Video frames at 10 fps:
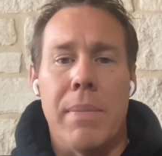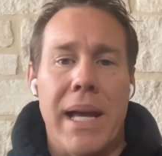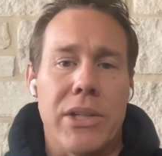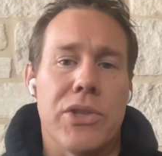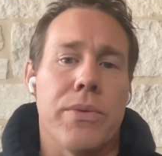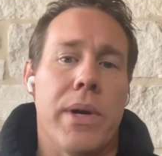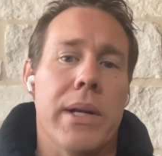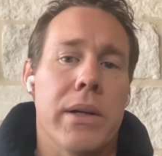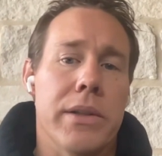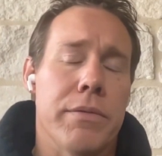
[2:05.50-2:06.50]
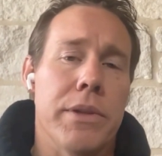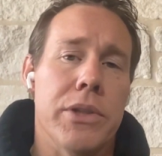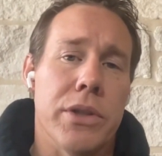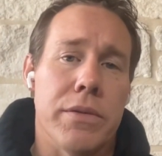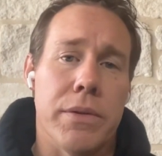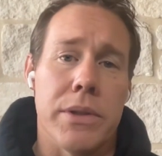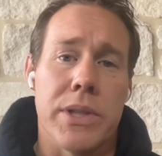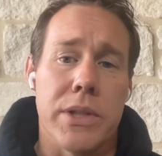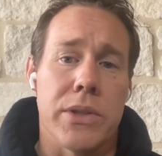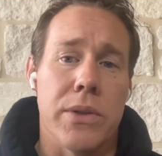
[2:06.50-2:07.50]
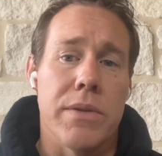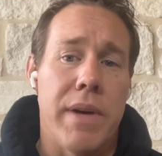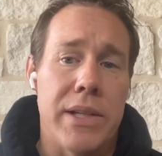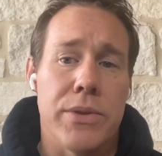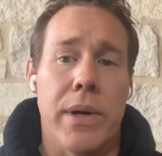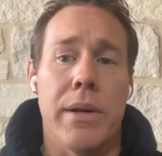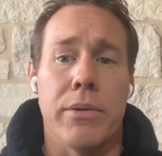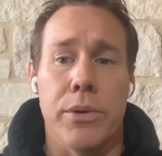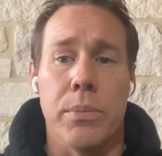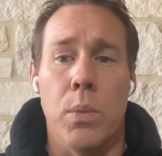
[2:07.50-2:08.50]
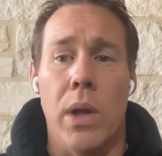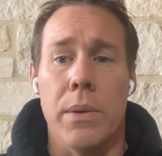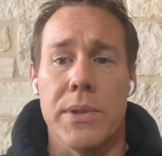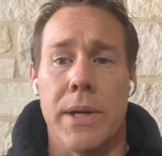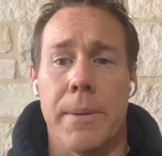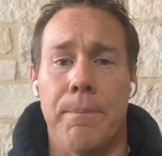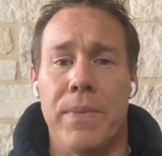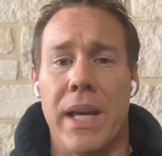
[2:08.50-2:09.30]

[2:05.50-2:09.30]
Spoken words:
the managed threat hunting feature for Cisco's advanced threat group while I was there.